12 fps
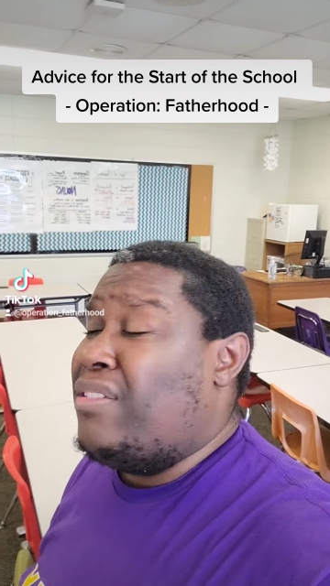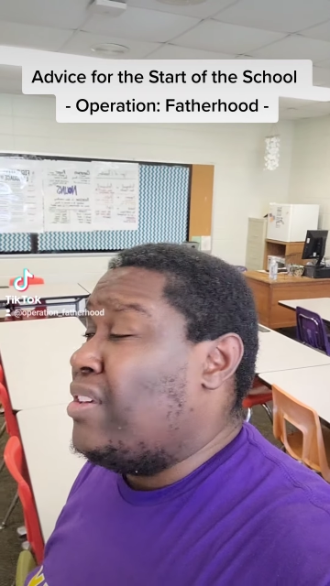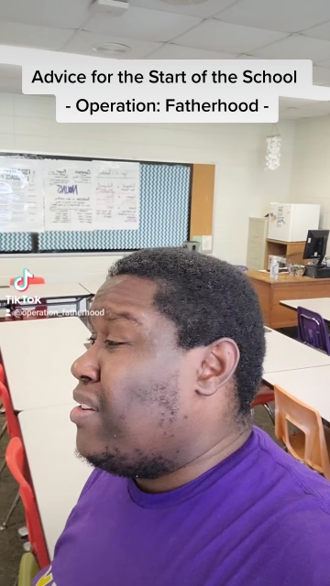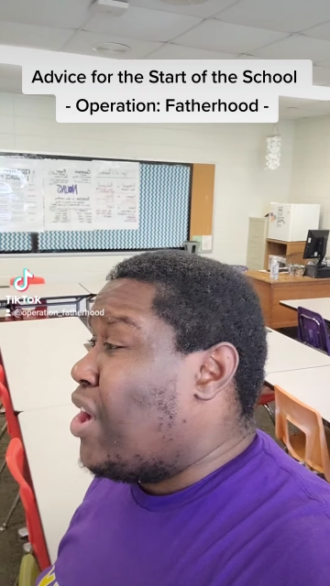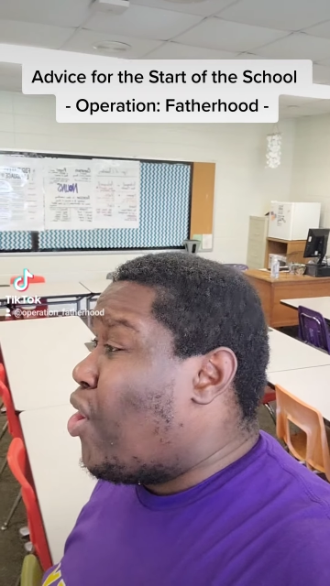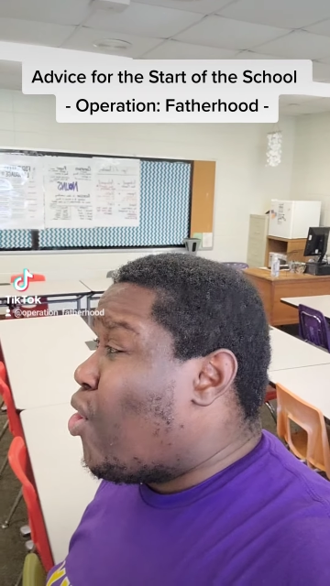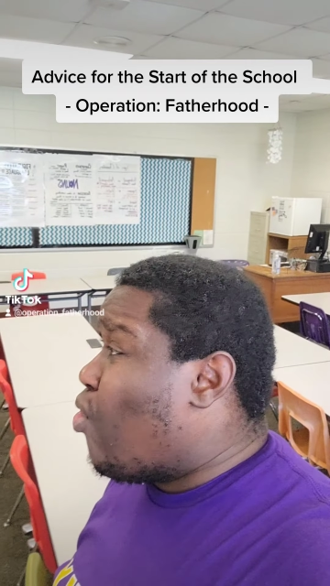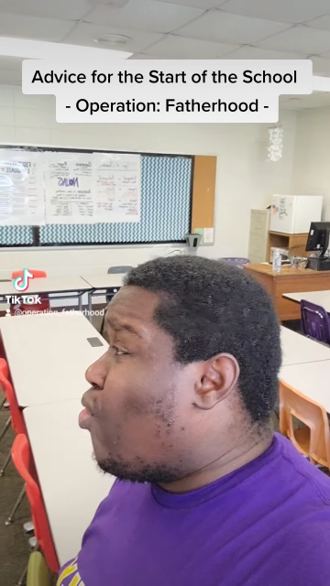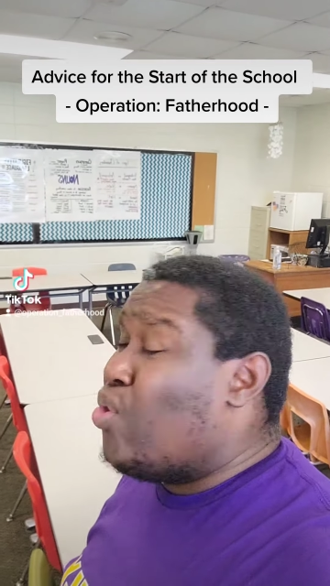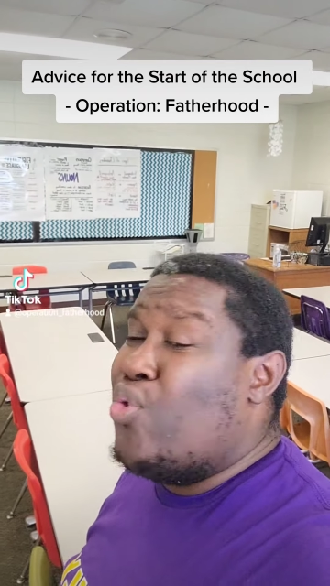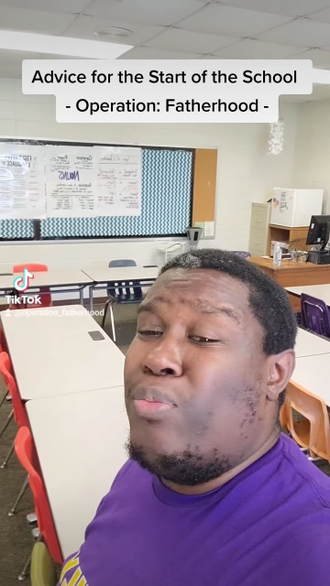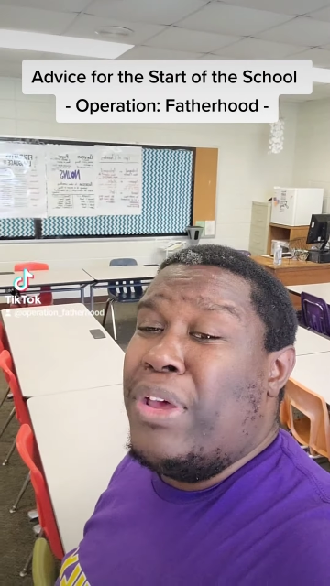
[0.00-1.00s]
your
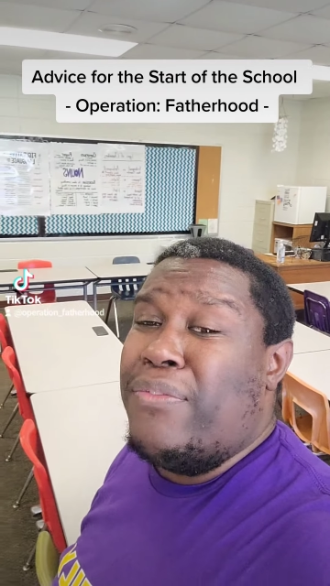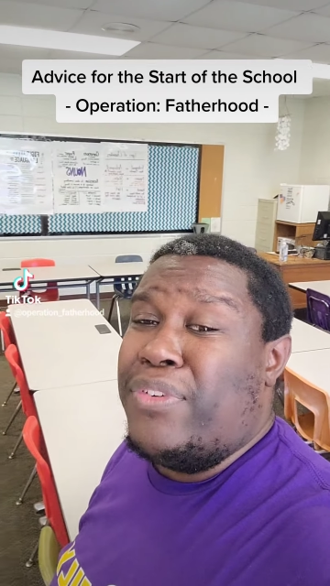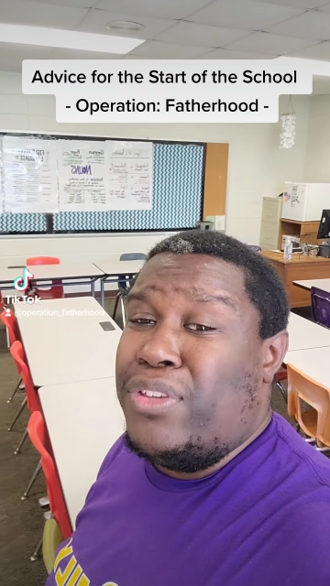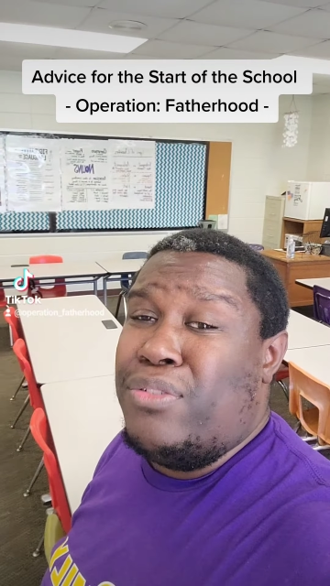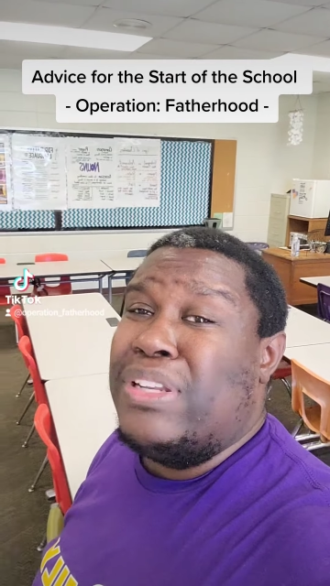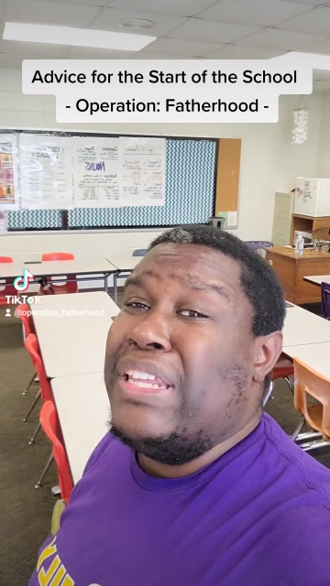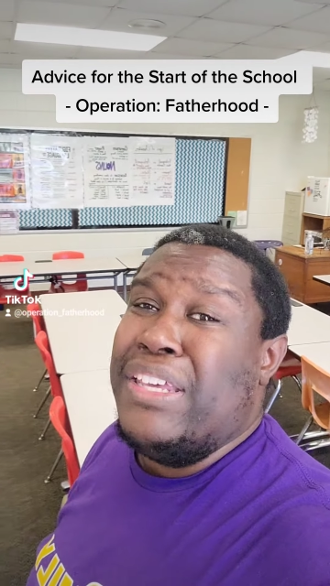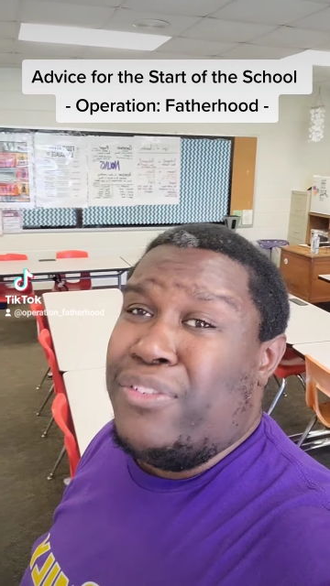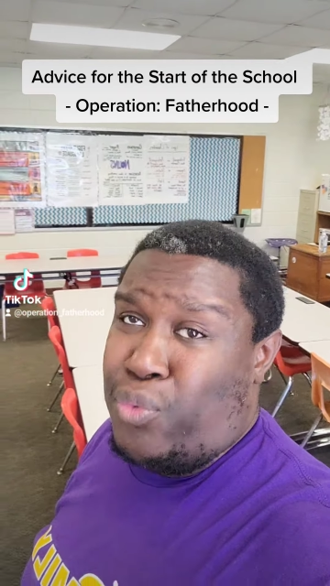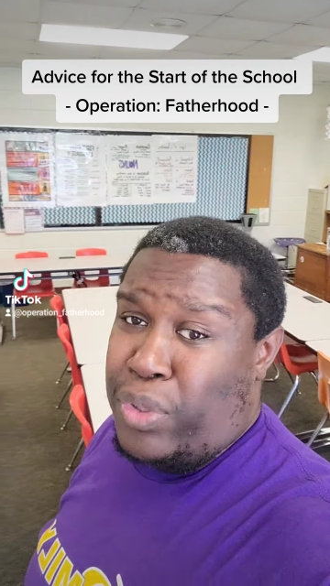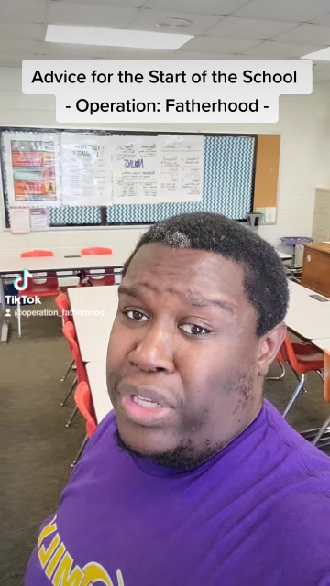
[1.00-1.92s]
dog, whomever you live